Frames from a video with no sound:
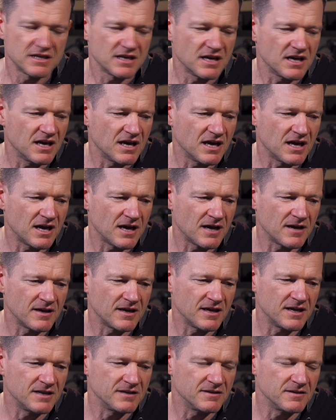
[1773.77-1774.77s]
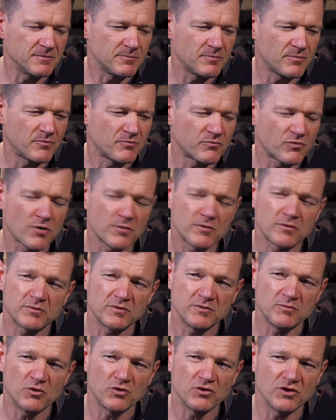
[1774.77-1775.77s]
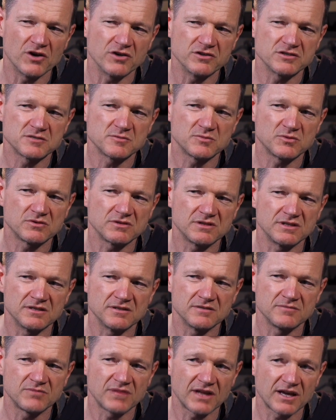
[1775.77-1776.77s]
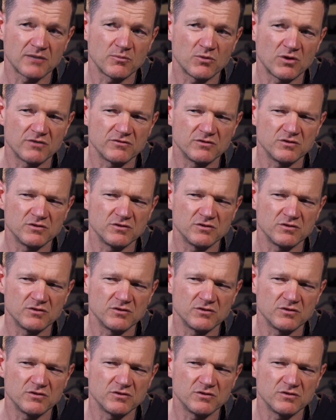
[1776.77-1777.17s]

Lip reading: and they're probably more noticeable in a black and white